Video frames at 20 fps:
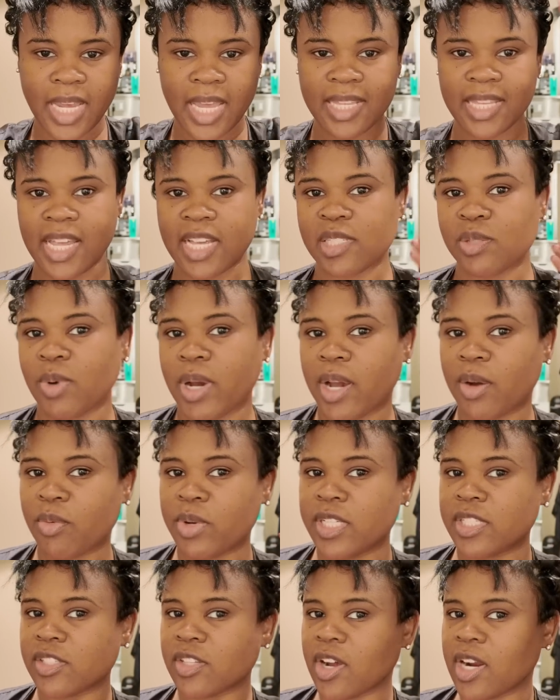That's why
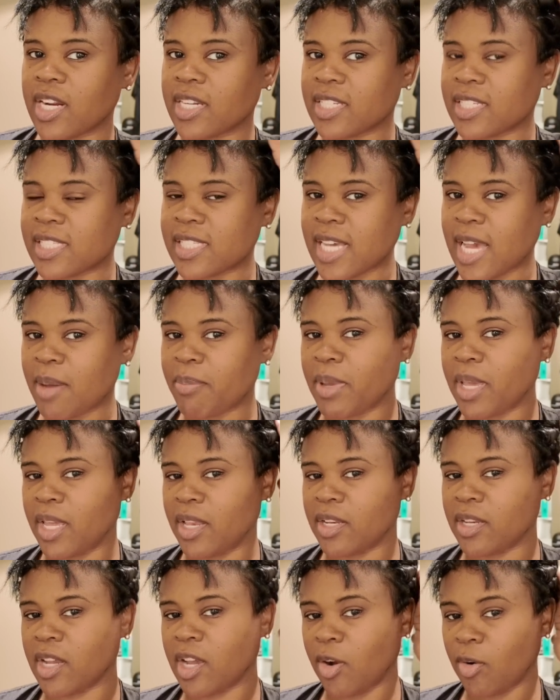we start at the top
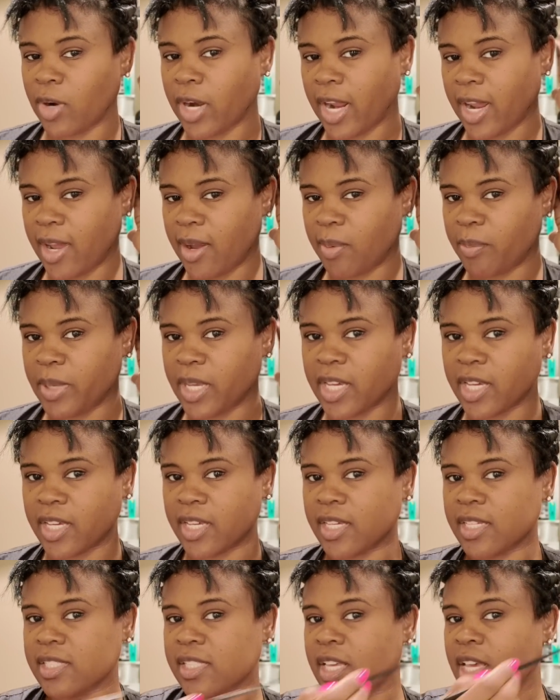and go down,
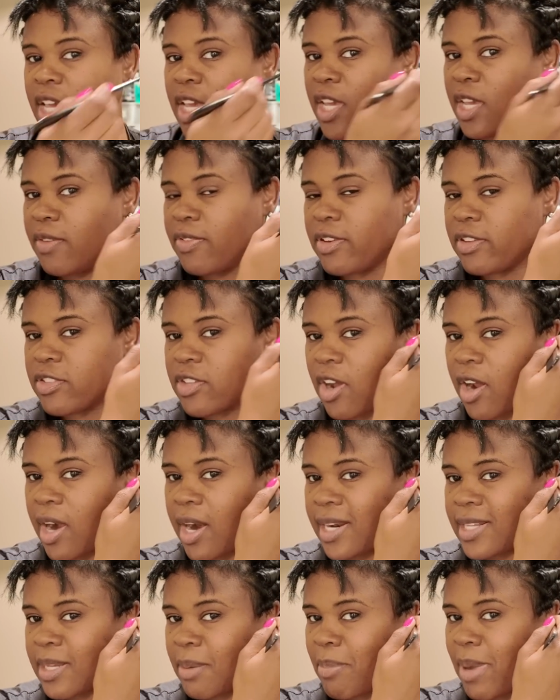because if you start
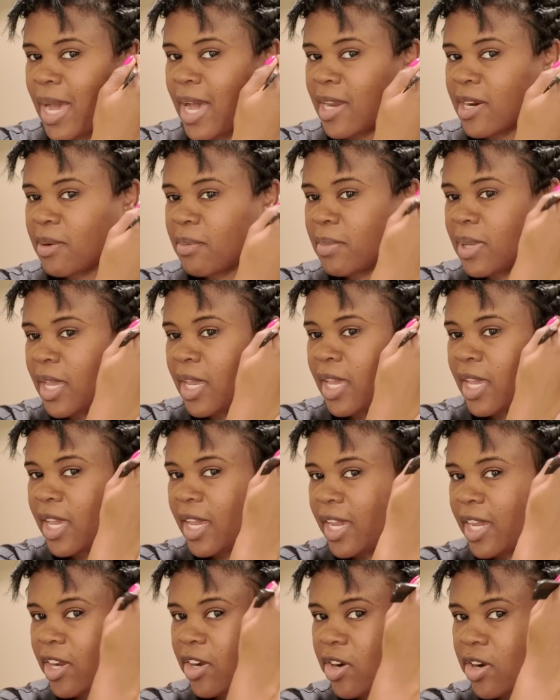at the bottom
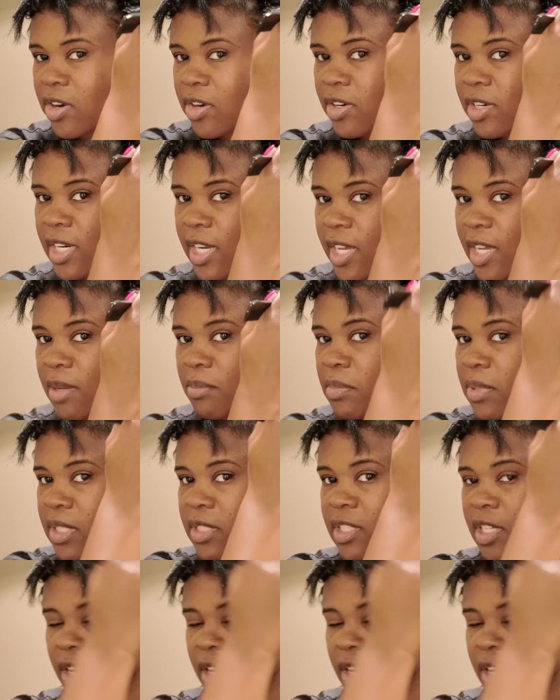and curl up, it's